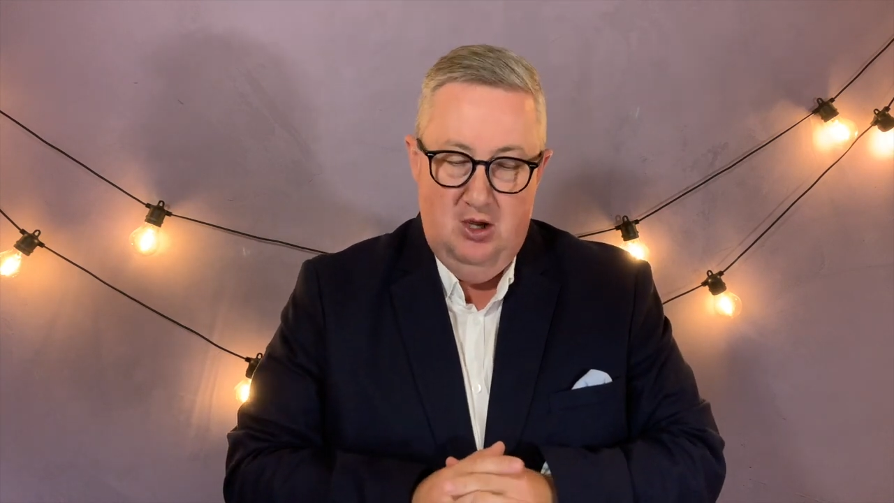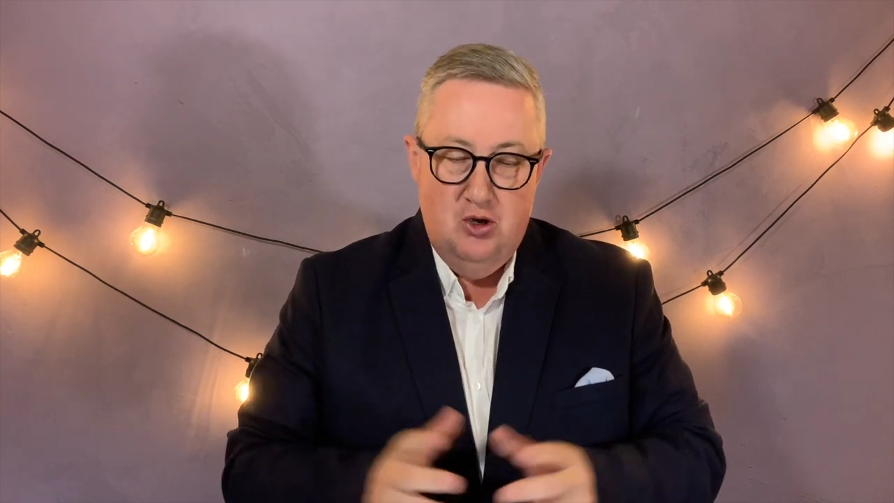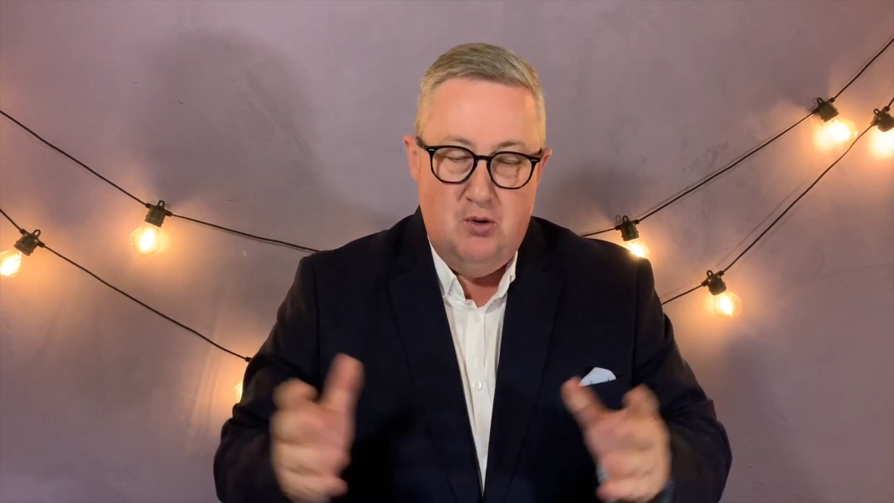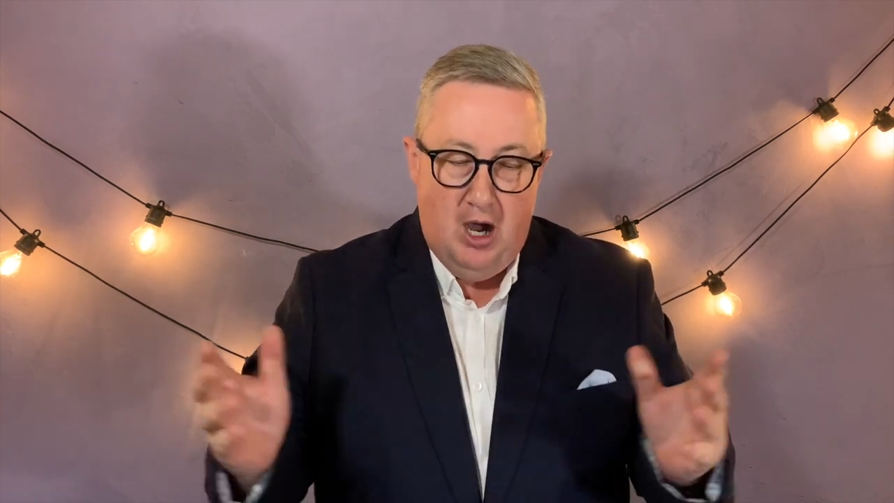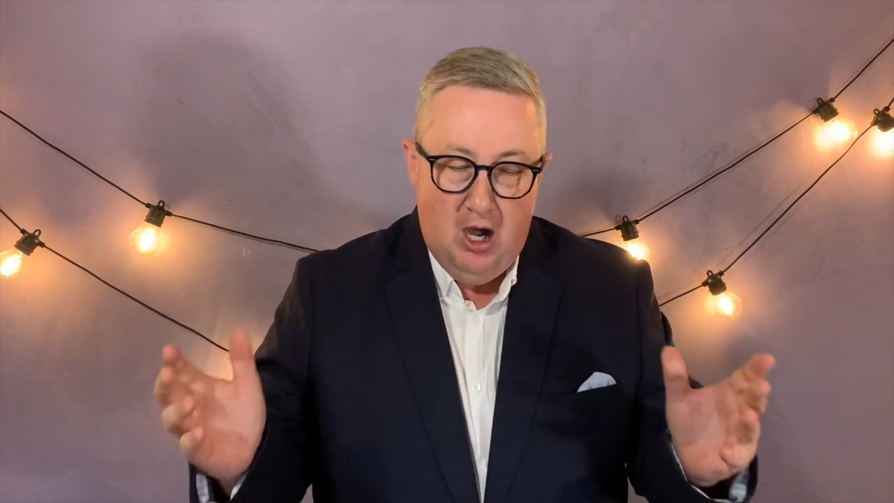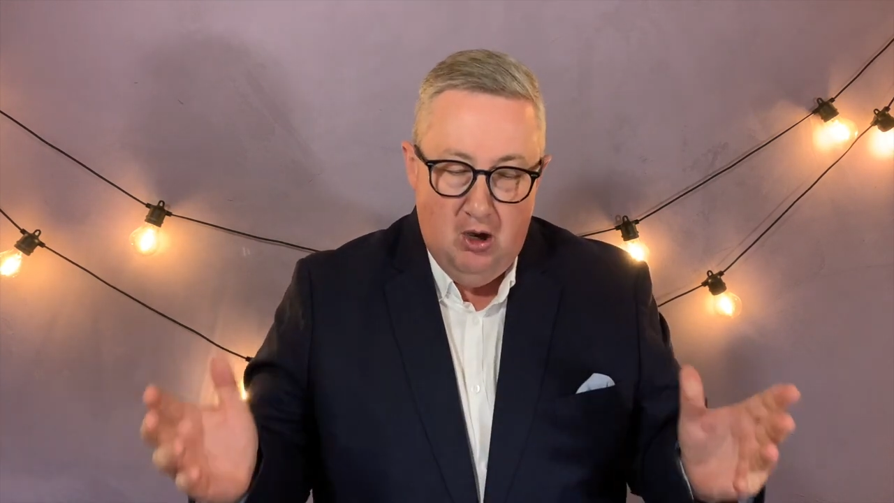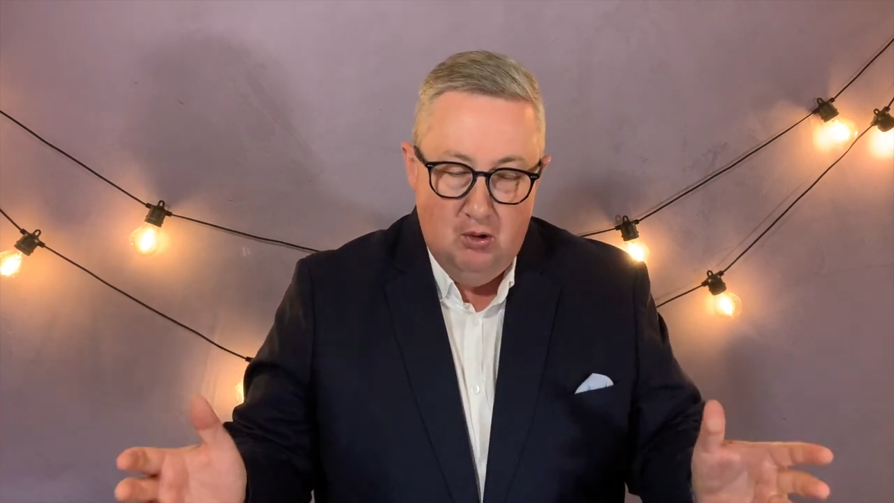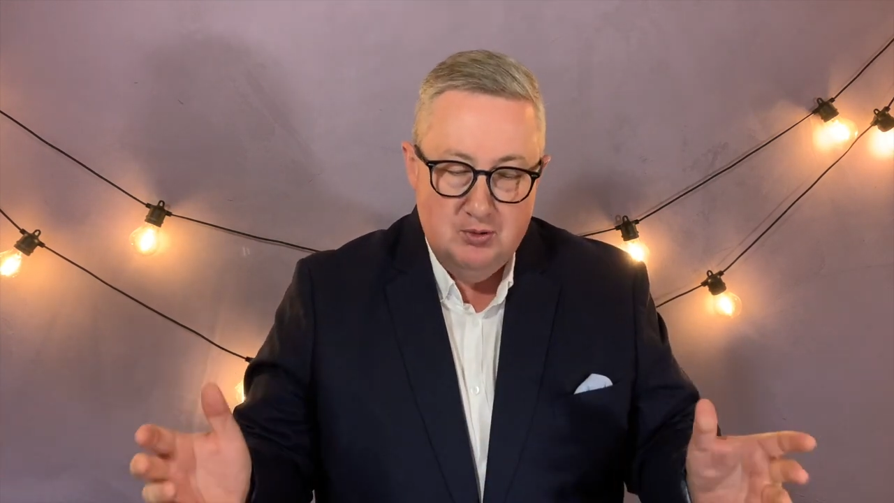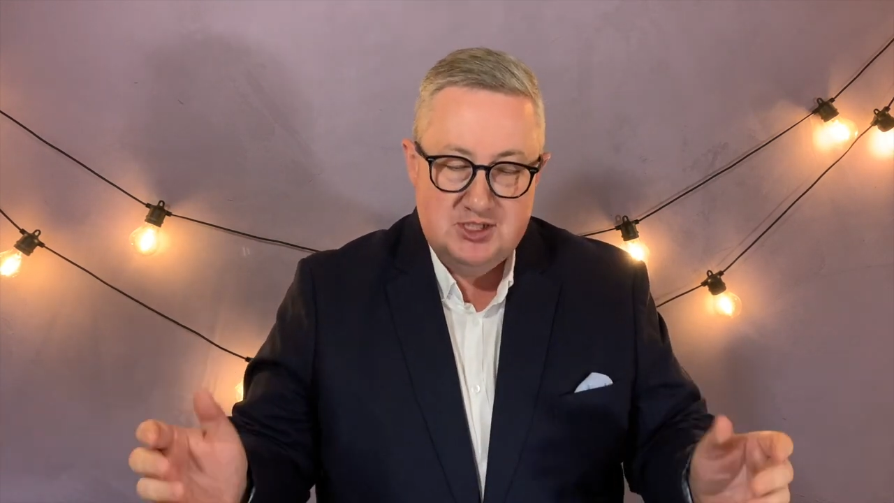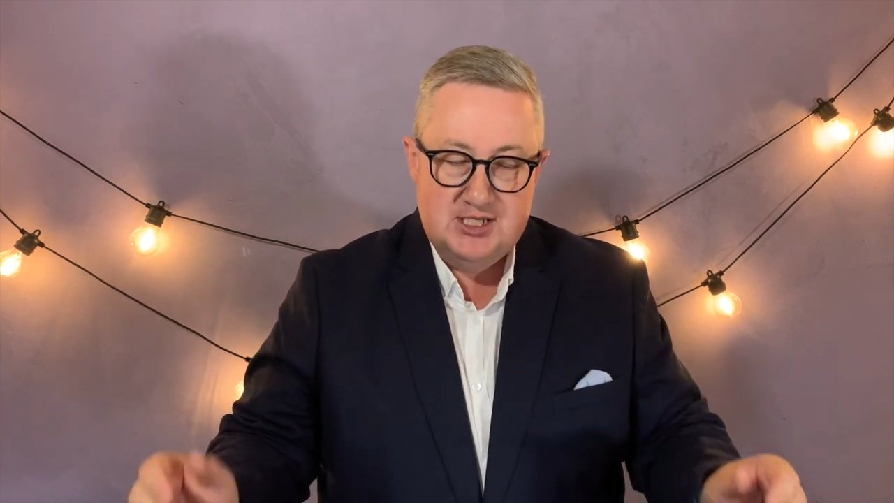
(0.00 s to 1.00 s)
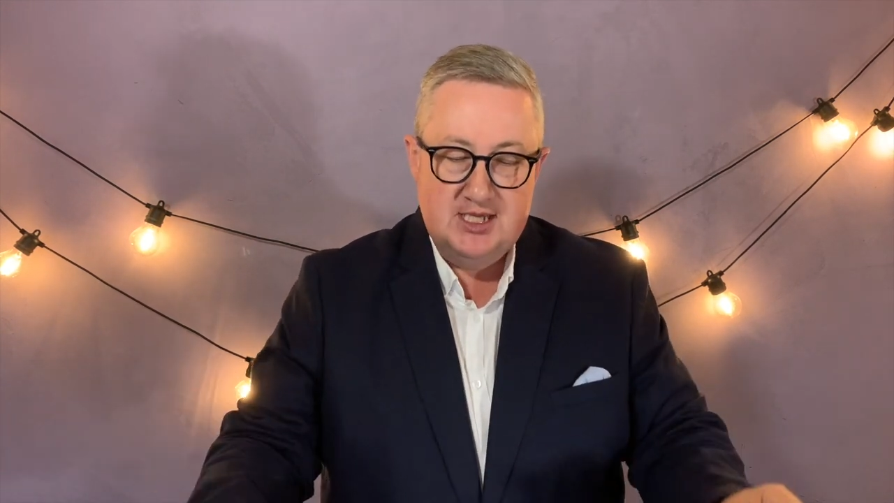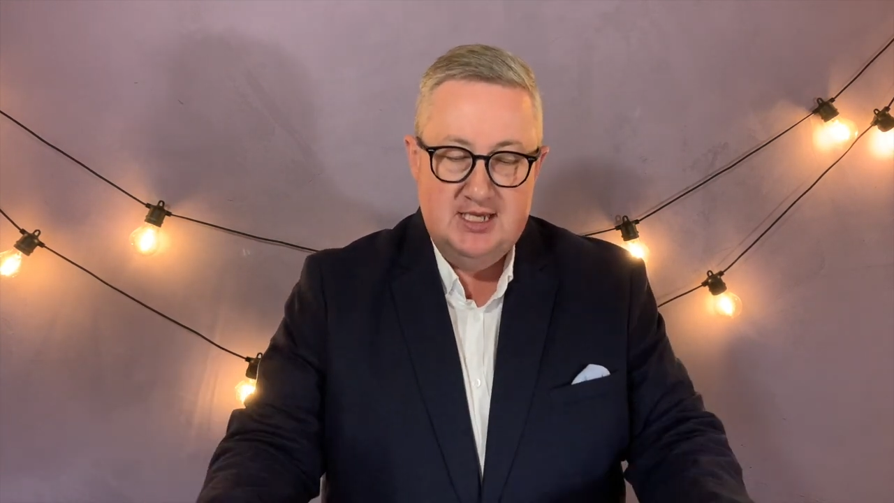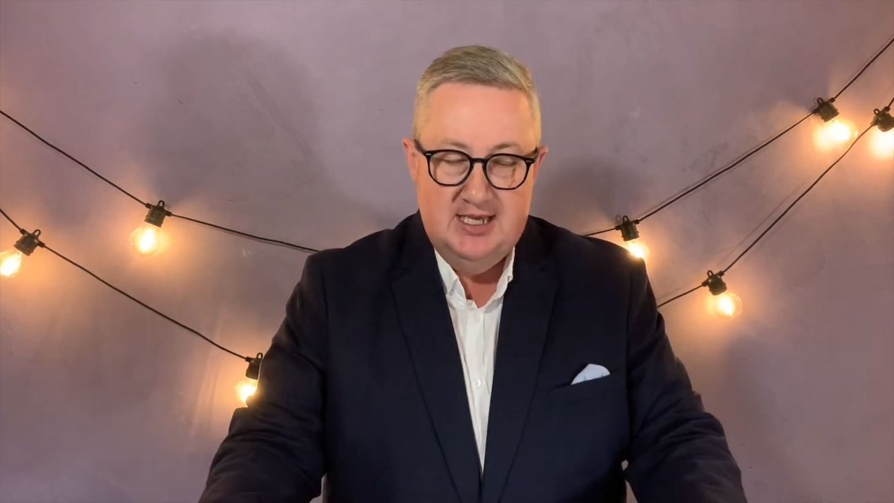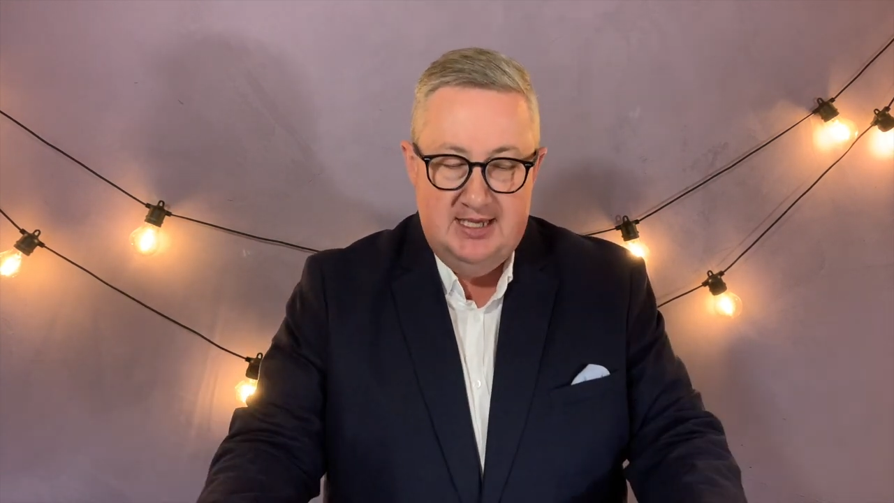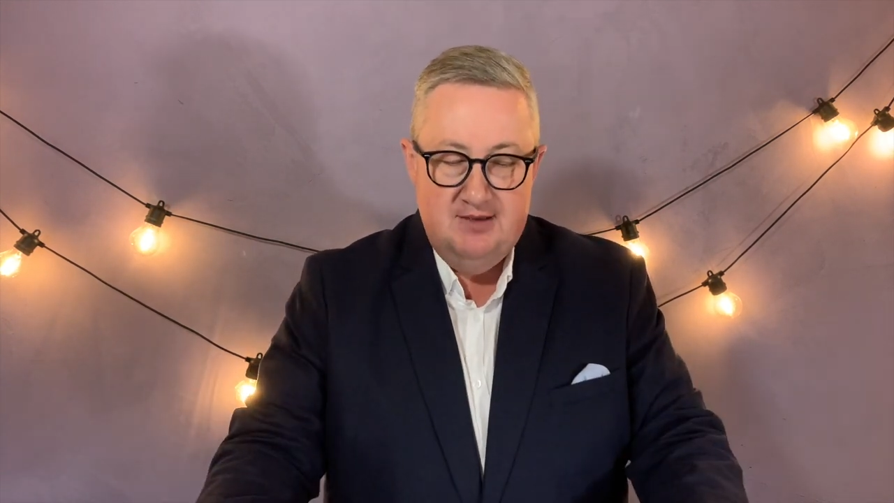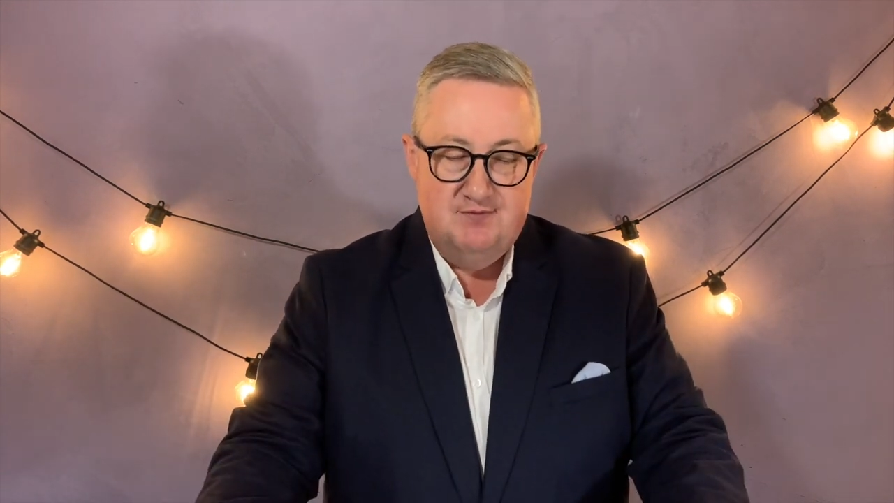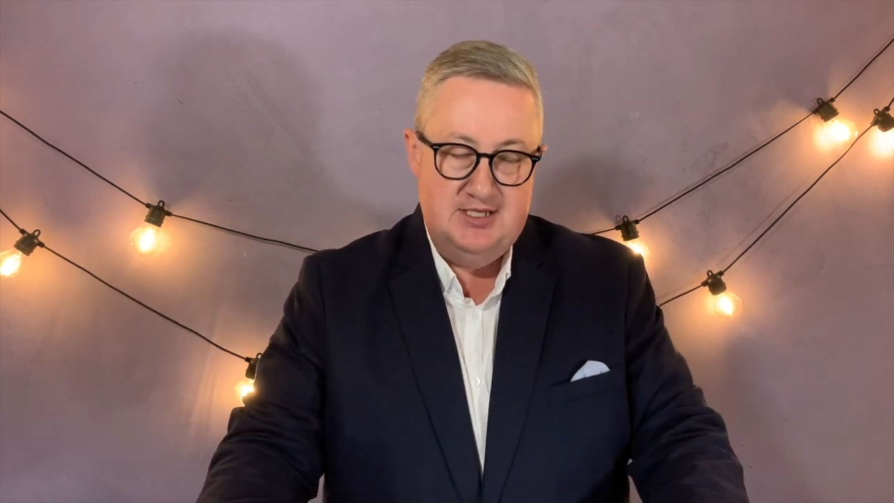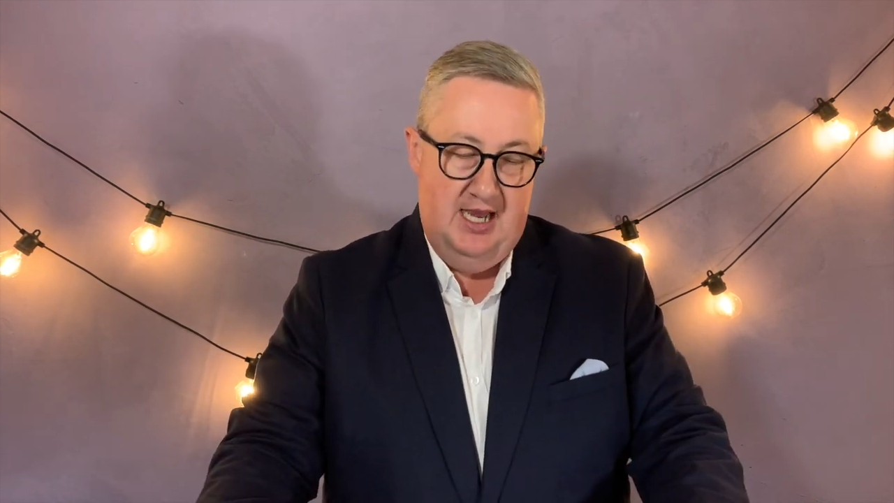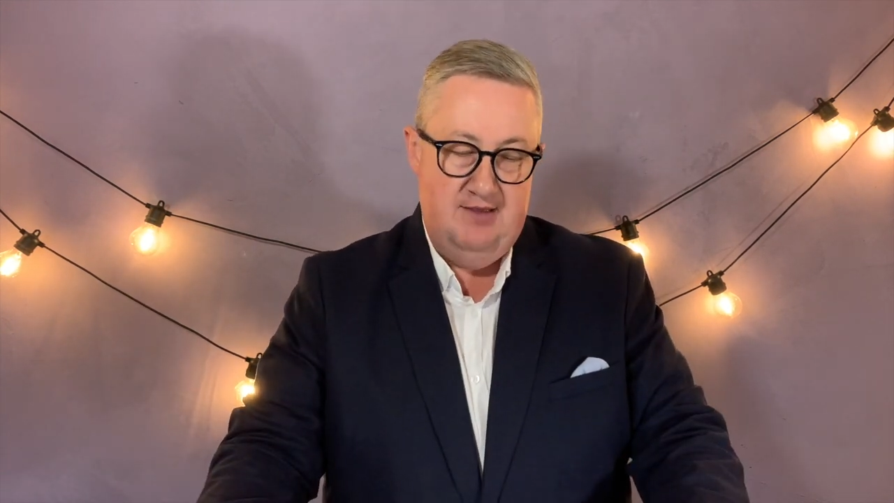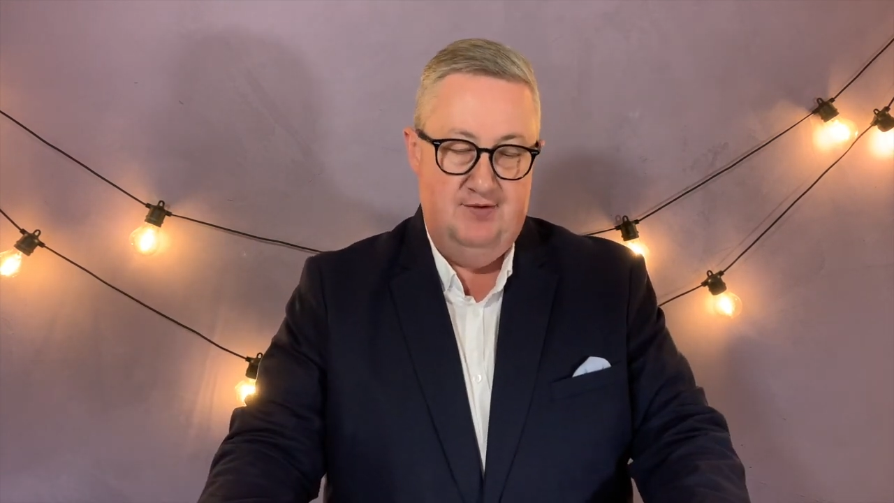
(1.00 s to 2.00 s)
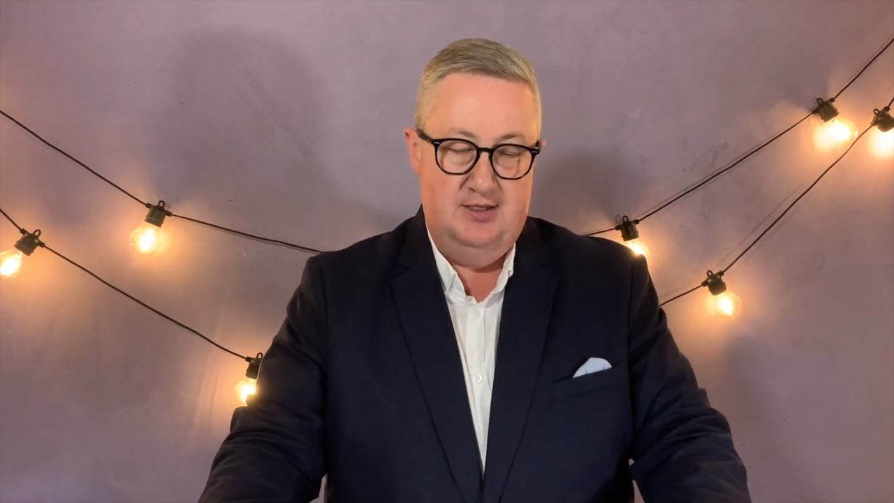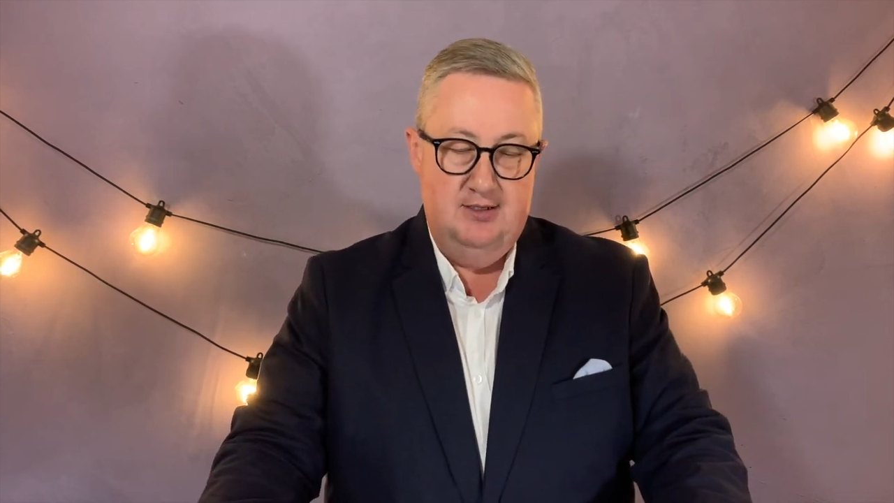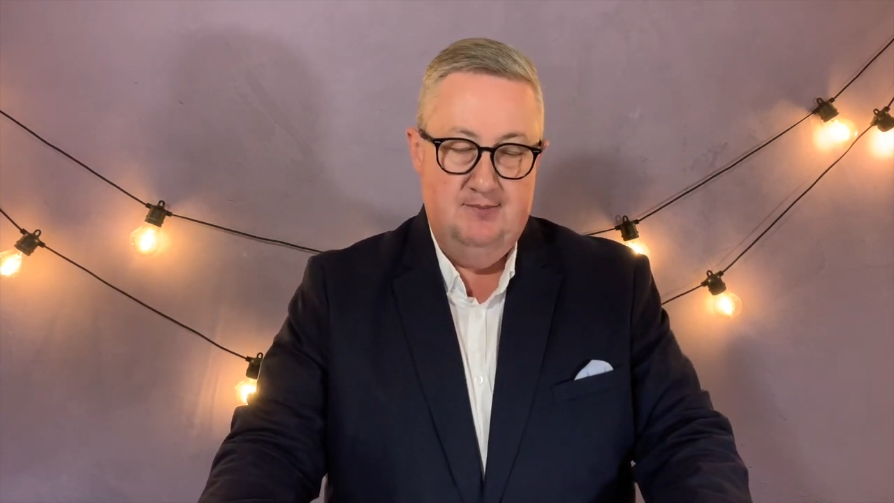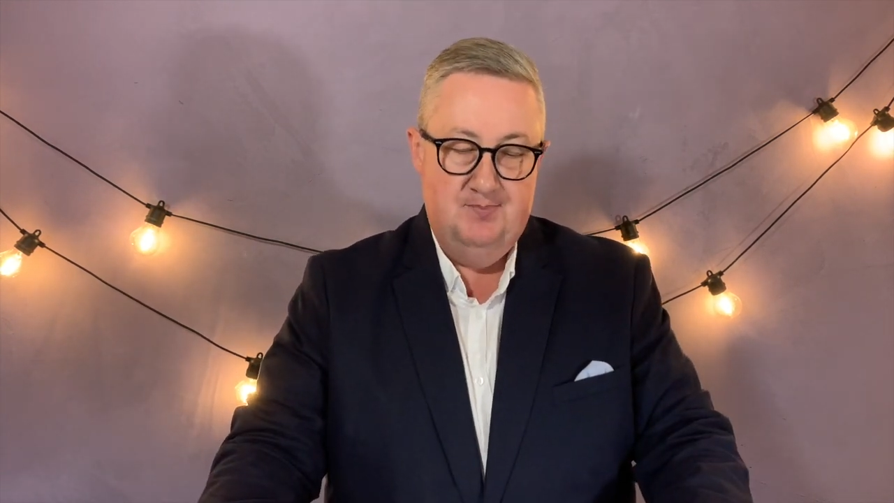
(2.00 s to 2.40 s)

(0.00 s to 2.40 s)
who holds the key of David.